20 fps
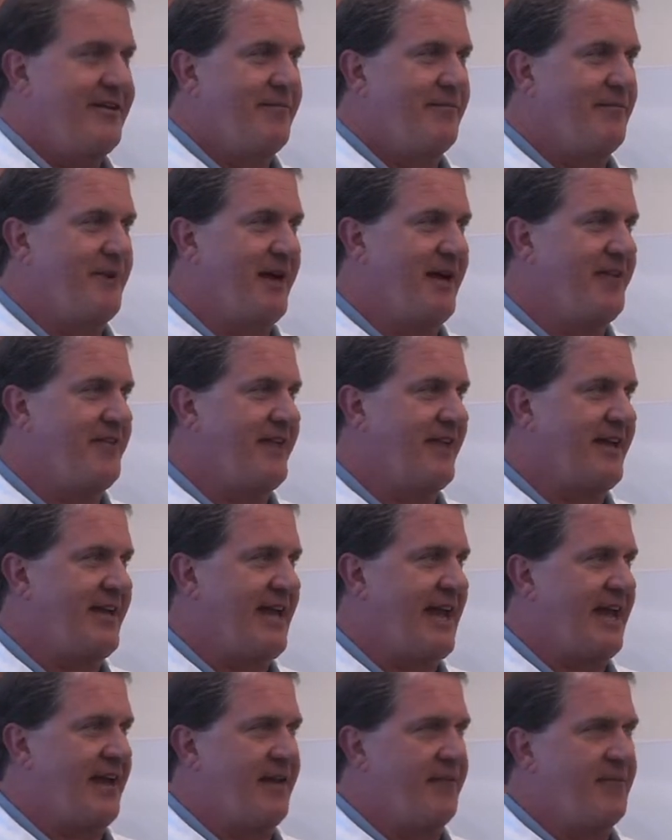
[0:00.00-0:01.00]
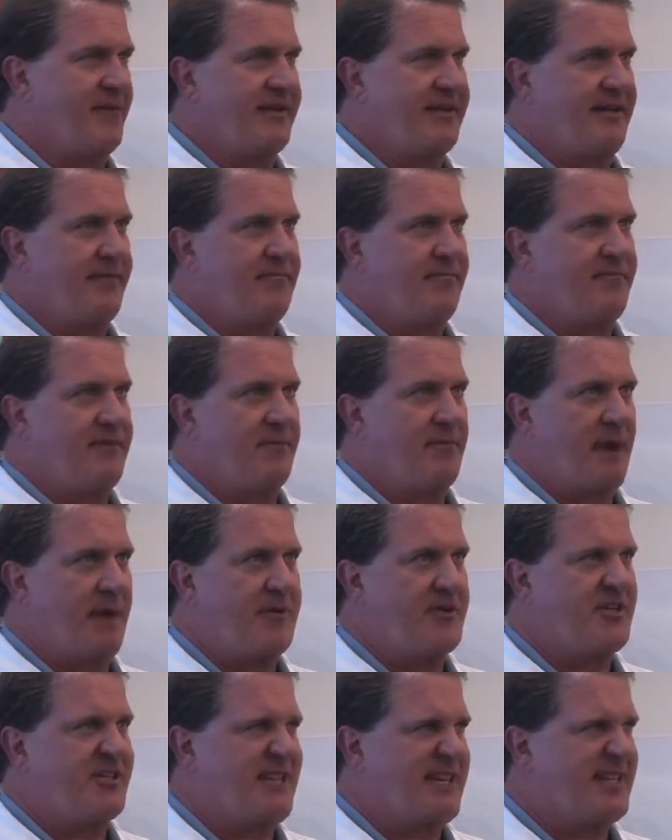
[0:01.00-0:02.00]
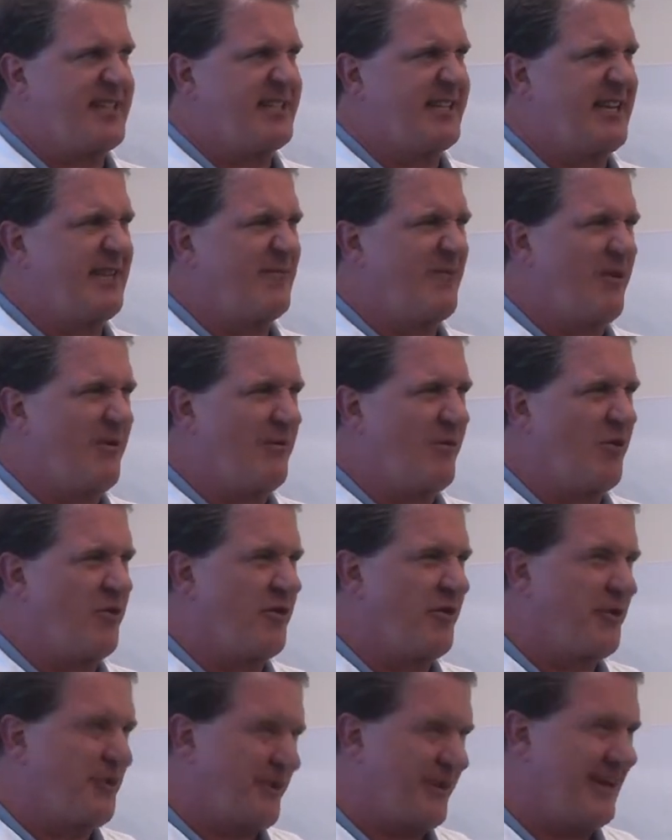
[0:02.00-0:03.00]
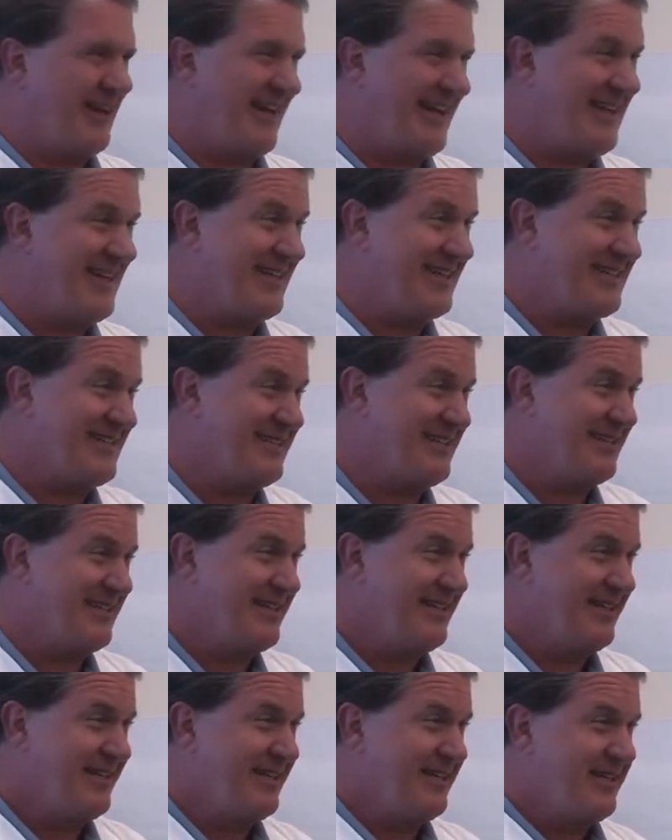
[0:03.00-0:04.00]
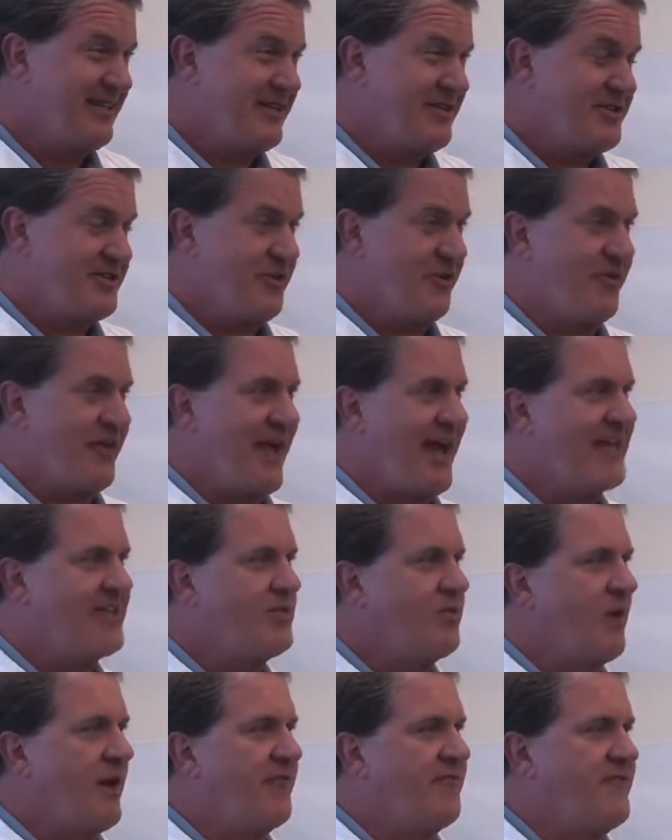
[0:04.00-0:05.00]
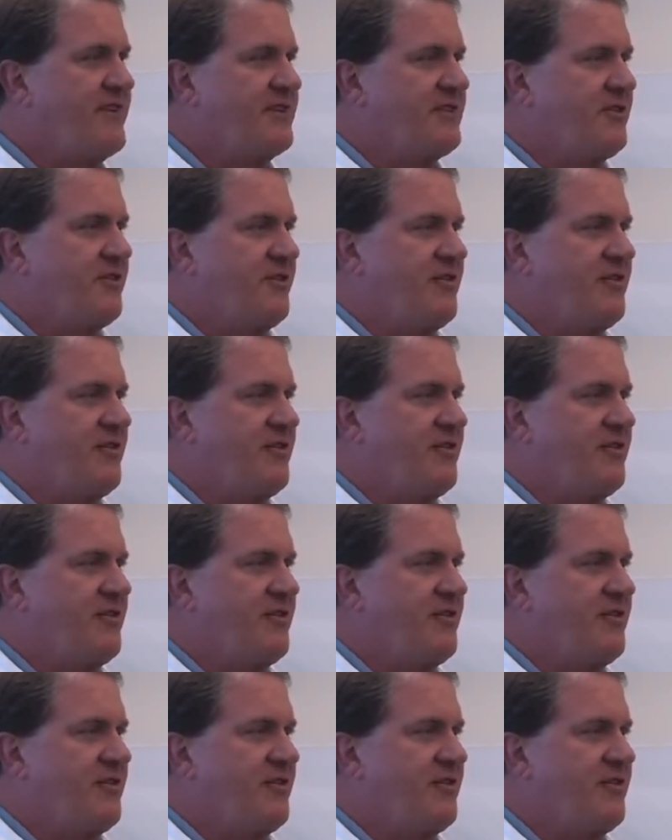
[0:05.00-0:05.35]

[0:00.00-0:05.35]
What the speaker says: But they probably should stay in a sling more than 3 days. So that's what physical